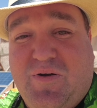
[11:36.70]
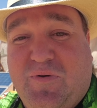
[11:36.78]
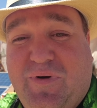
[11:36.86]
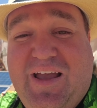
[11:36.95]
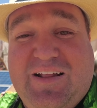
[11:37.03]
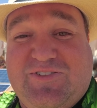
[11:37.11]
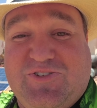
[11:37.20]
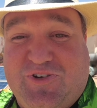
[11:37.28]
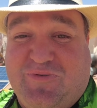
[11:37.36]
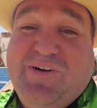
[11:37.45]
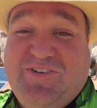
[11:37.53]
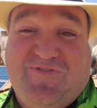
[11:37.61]
We had
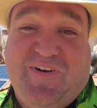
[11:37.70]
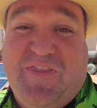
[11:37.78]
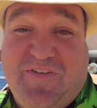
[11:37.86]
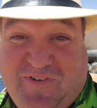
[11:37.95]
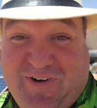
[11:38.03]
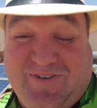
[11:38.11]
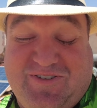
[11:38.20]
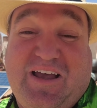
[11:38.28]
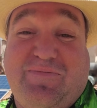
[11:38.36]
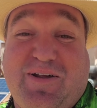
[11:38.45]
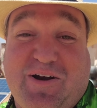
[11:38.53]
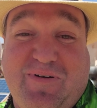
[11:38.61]
so much fun the first
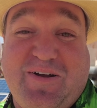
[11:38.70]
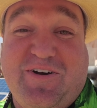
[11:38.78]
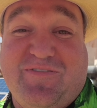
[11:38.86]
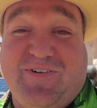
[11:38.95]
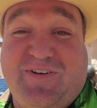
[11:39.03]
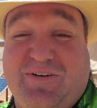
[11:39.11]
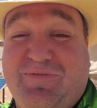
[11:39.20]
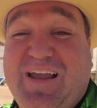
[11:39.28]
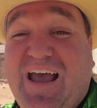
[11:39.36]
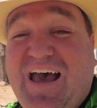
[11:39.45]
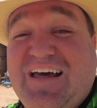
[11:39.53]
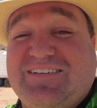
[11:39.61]
time on our way over that we
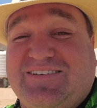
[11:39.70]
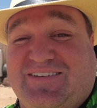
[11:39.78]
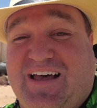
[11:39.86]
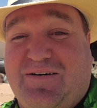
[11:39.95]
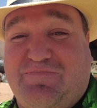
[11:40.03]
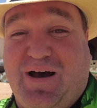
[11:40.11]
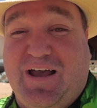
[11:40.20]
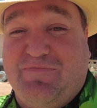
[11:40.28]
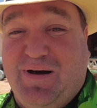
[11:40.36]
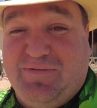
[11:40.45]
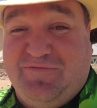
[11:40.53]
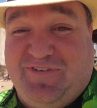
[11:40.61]
had to stop by
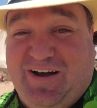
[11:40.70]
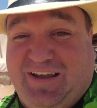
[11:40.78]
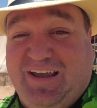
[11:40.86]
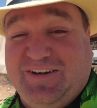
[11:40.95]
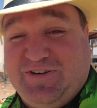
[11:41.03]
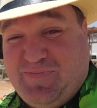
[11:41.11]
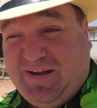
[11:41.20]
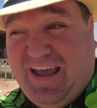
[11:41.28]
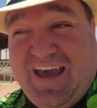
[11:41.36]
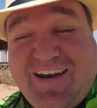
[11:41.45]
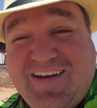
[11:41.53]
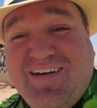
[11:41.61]
bumfuck Egypt
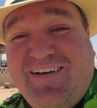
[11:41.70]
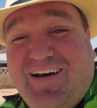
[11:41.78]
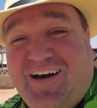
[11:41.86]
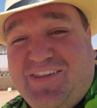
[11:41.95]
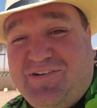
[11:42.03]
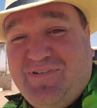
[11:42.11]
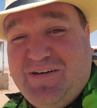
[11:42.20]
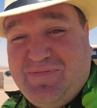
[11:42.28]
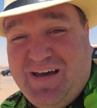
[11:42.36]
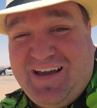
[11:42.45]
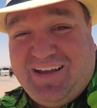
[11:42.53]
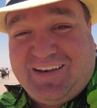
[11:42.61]
again on the way
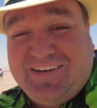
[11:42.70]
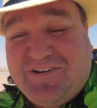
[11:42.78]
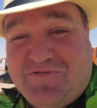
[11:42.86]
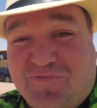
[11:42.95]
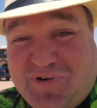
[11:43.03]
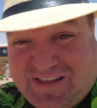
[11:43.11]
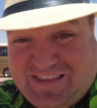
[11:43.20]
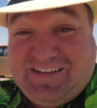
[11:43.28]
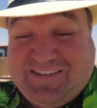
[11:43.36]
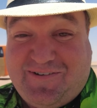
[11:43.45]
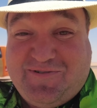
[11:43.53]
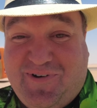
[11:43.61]
back. And you know, one of the
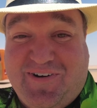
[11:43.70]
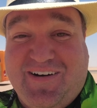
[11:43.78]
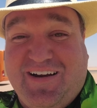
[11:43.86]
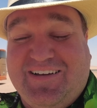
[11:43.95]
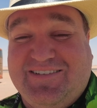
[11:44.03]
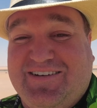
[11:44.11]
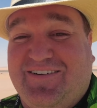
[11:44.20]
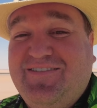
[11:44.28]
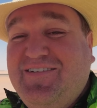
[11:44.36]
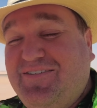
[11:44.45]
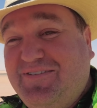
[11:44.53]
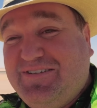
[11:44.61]
things I was wondering is, you know,
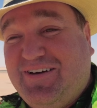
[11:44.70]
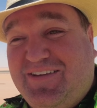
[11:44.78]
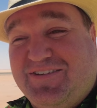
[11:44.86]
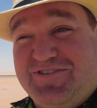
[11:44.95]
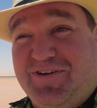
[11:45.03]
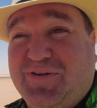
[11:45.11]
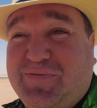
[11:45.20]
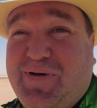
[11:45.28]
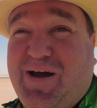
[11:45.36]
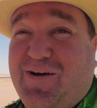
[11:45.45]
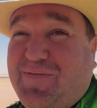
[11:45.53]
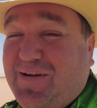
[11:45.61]
we saw the solar
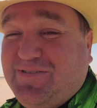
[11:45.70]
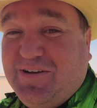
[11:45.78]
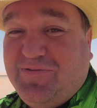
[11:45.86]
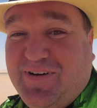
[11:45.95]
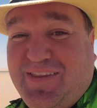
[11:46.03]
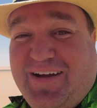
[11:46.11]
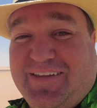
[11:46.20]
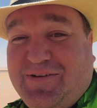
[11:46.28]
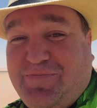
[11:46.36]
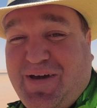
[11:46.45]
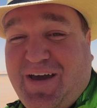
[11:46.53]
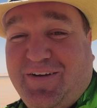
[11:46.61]
power, but I was like, where do they get
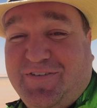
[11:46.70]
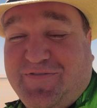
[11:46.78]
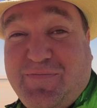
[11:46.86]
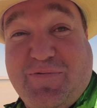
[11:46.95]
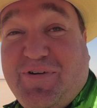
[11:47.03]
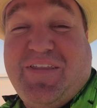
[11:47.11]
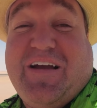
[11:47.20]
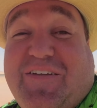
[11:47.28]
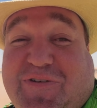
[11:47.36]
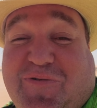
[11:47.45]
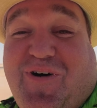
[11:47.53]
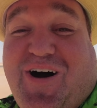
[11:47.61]
their panels from? Where do they
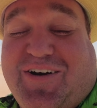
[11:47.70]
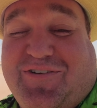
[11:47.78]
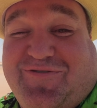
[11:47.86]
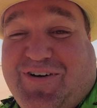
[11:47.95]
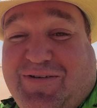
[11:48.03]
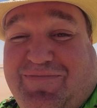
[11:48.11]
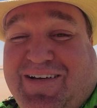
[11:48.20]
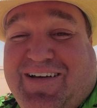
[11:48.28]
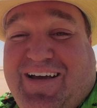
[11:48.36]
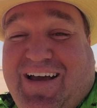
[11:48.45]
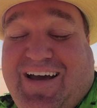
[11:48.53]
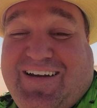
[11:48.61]
get their water from?
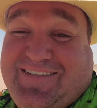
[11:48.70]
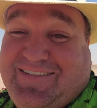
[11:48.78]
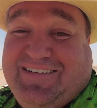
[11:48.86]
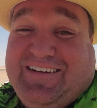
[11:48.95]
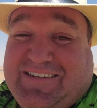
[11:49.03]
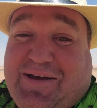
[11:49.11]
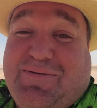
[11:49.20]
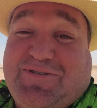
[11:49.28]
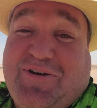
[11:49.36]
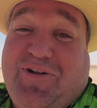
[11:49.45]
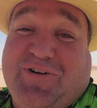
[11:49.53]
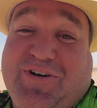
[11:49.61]
And because I'm a
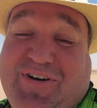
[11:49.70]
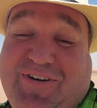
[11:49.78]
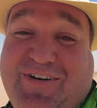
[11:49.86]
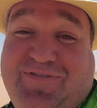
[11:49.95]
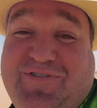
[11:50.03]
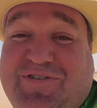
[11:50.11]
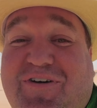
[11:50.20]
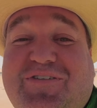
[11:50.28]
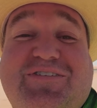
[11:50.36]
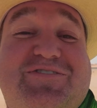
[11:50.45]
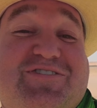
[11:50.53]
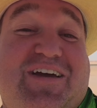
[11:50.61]
solar nerd, if you know
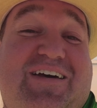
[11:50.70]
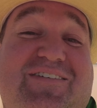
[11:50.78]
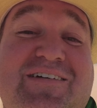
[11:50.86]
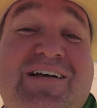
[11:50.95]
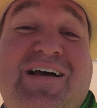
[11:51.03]
this channel,